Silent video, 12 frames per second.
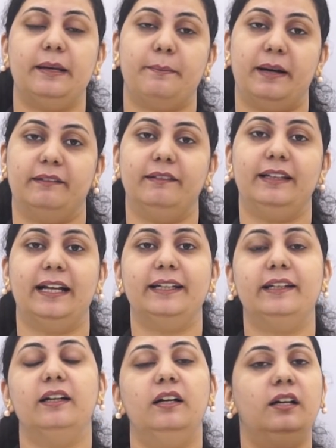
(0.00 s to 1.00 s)
a mother,
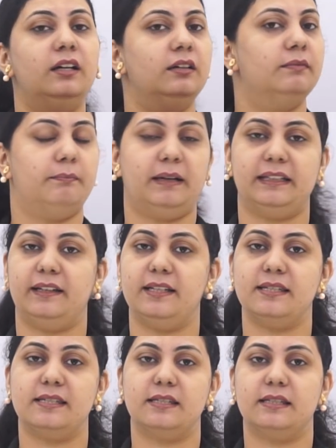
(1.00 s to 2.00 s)
that mother
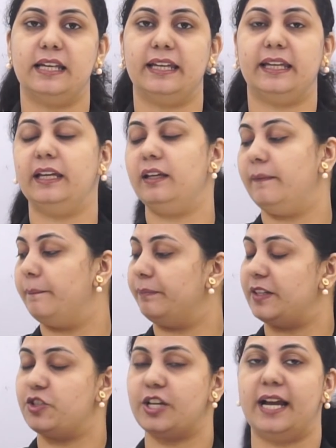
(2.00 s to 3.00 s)
is thinking
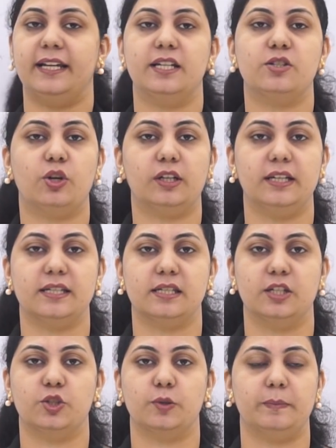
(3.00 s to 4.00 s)
the child is not
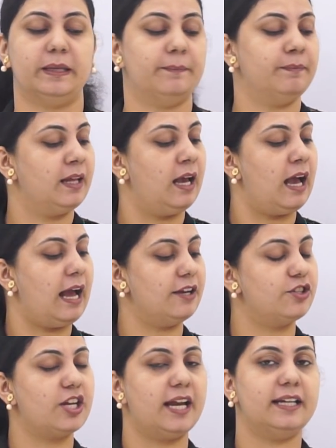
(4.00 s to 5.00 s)
listening to me,
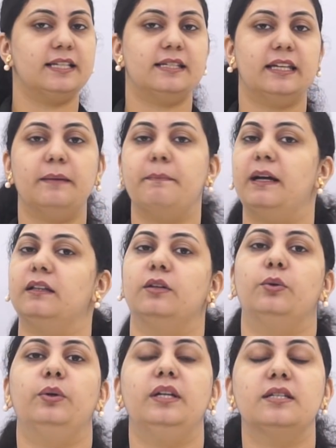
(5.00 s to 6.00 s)
and child is thinking mother
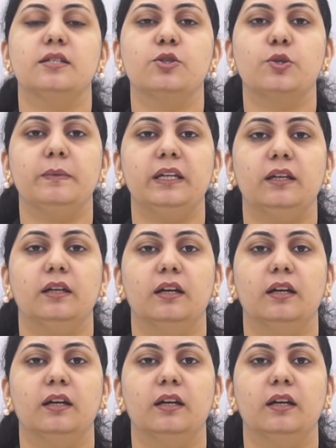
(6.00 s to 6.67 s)
don't listen to me.